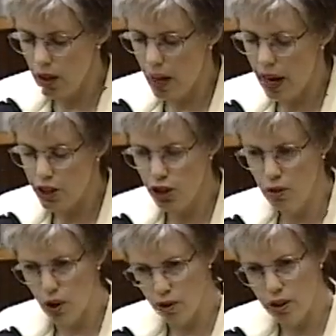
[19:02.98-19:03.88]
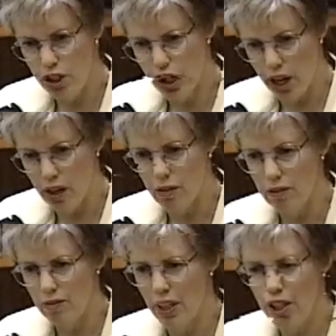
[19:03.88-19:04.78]
as you load the gel.
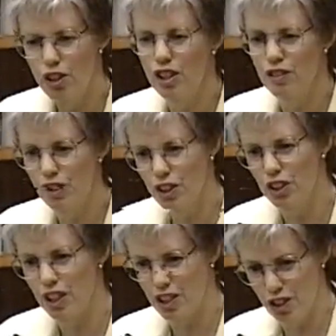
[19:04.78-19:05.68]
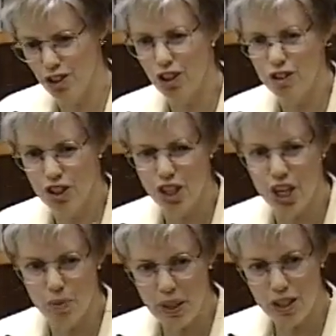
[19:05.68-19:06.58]
It couldn't have occurred as you load the
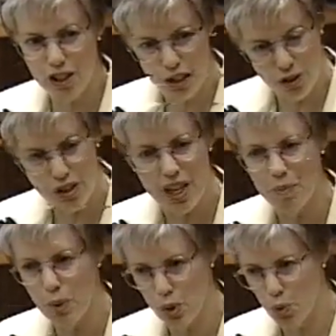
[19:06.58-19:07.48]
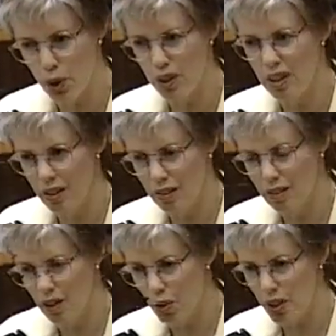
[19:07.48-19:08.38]
gel because the two samples weren't
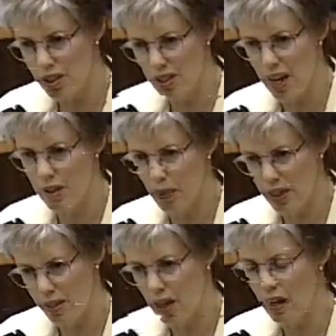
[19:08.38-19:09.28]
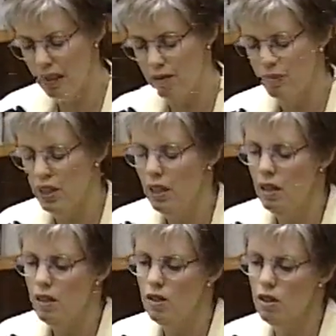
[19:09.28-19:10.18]
loaded side by side.
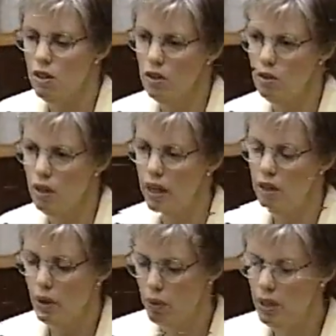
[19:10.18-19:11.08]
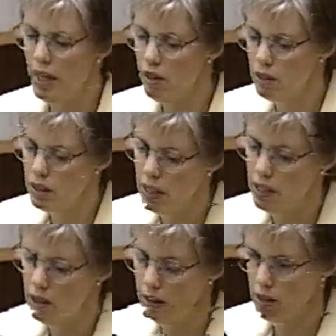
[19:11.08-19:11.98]
So anyway, we narrowed it
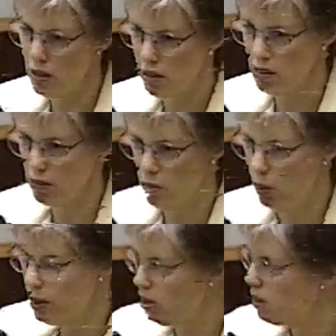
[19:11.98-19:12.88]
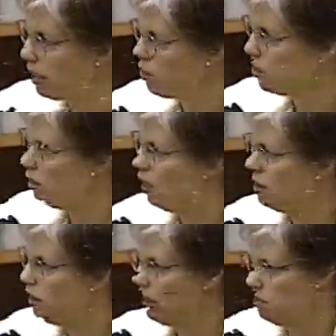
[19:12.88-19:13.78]
down to this one section,
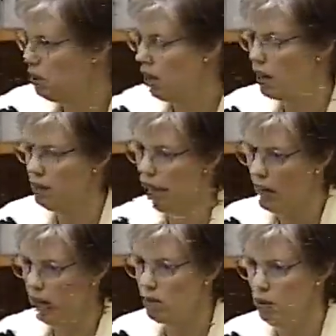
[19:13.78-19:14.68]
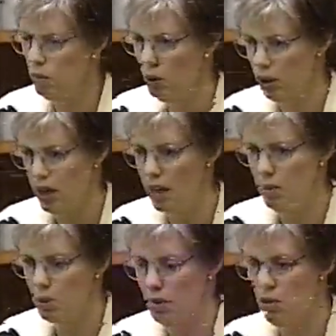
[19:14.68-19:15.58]
and then beyond that, we weren't
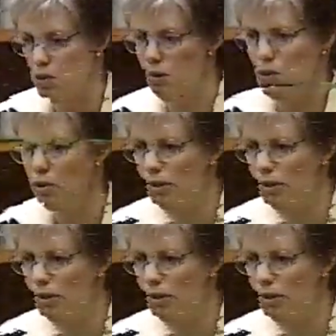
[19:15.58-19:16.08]
able to